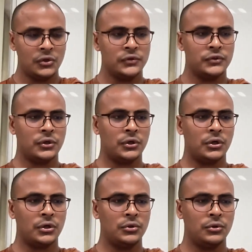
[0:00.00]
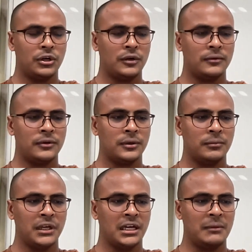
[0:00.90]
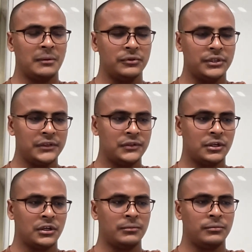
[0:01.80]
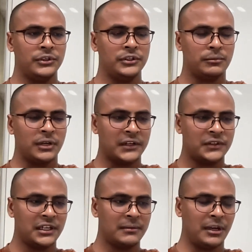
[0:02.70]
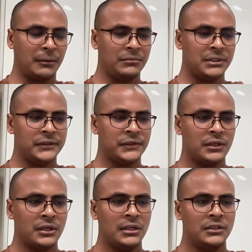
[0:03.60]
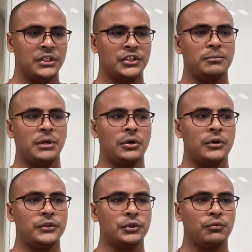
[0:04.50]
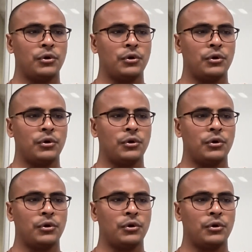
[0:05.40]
So do not become a Buddhist or Buddhist monastic members just because you